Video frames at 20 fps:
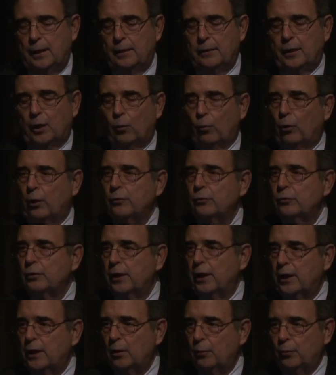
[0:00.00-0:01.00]
They work
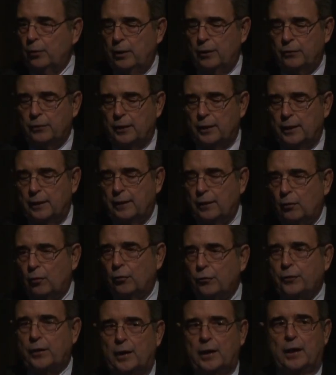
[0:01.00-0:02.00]
together with the
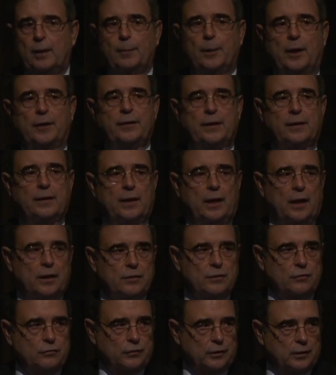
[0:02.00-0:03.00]
North Carolina
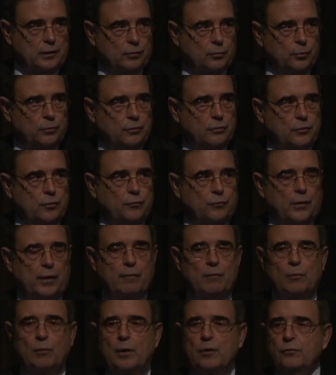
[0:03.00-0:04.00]
Biotechnology Center, which is a
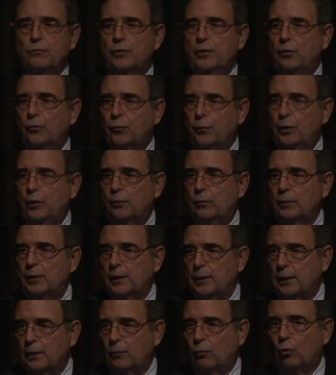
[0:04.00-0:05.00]

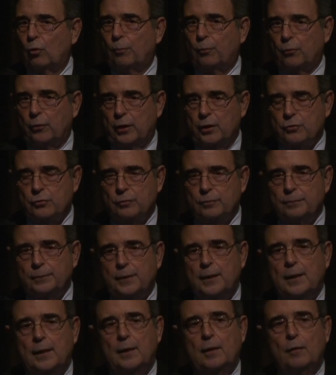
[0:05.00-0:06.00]
501c3 corporation,
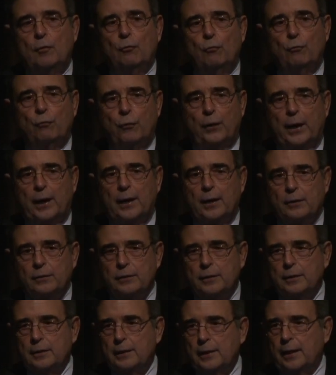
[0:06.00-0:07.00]

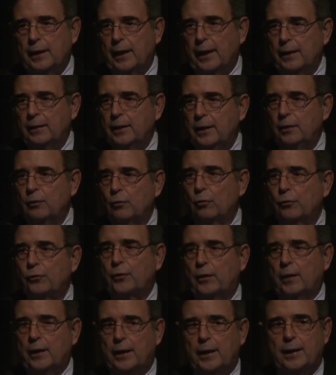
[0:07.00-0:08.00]
founded in
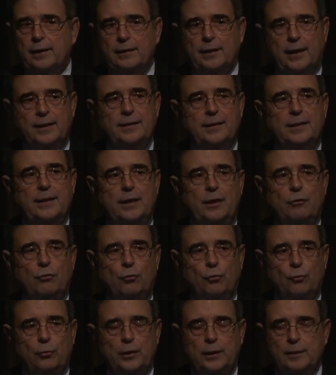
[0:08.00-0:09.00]
North Carolina in
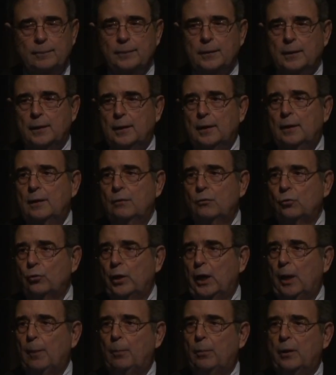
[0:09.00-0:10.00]
1983 to
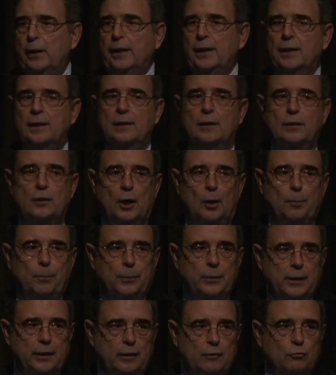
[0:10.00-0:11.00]
help link
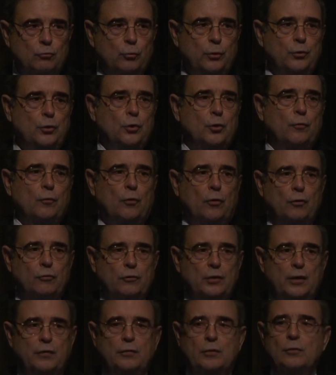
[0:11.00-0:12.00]
companies with
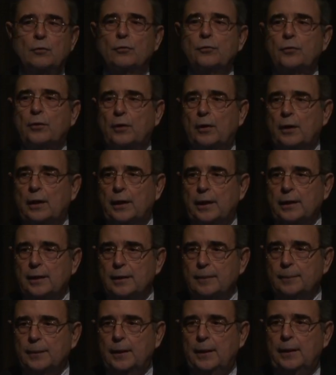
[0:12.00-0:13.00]
universities in North
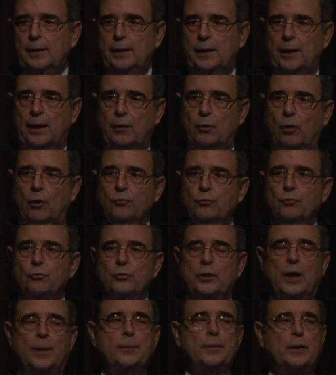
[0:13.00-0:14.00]
Carolina, and also
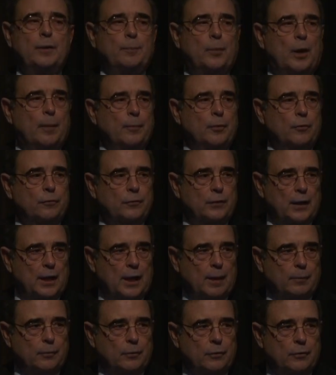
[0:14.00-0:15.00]
to help the Department of
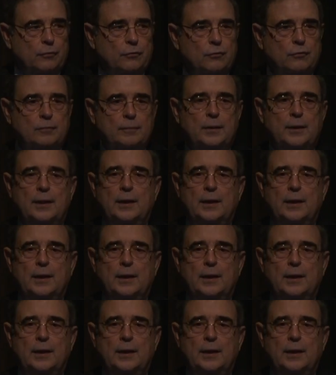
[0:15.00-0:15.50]
Commerce